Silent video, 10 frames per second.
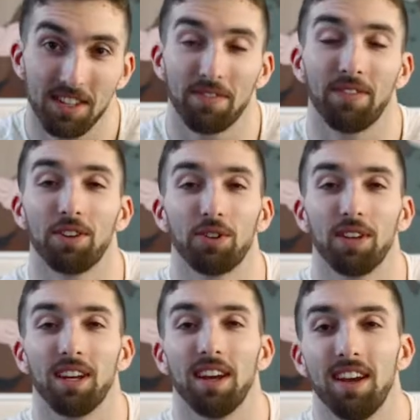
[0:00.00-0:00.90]
It's
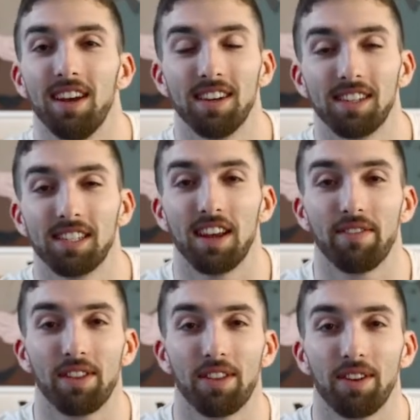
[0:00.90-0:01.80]
officially
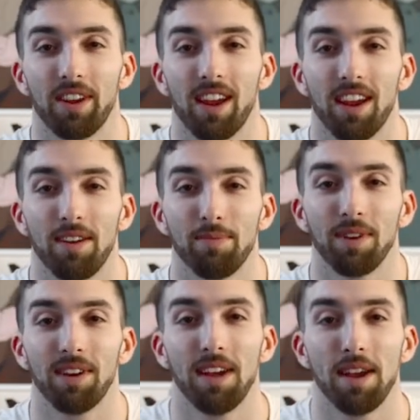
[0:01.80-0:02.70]
7:30 a.m.,
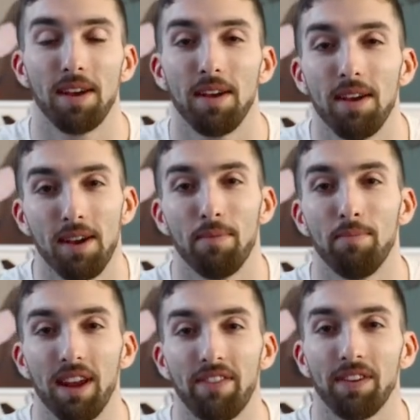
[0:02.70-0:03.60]

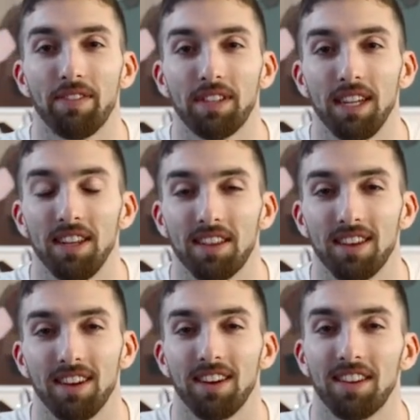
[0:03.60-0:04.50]
May 15th,
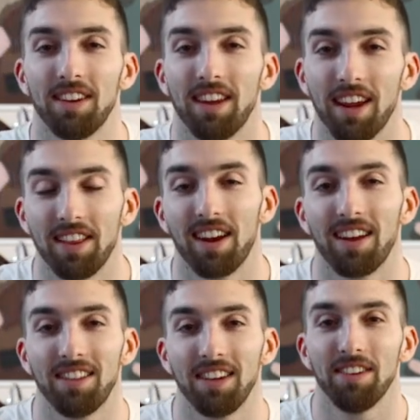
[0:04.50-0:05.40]
the day that
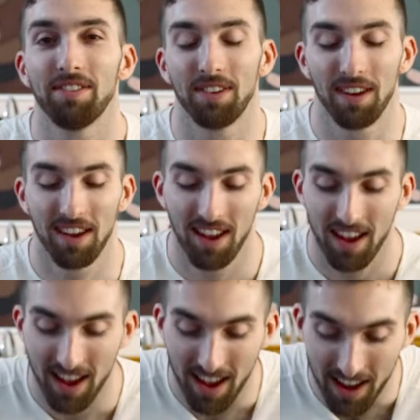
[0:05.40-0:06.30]
I leave,
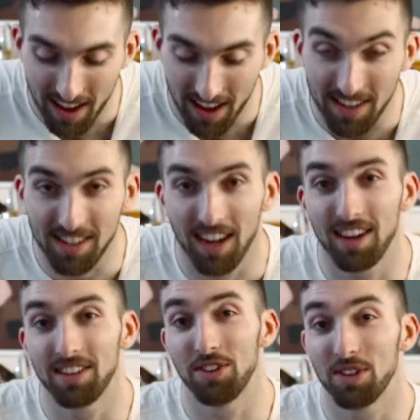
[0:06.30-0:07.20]
and
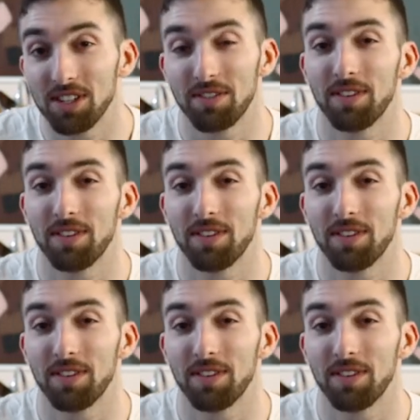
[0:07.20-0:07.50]
I just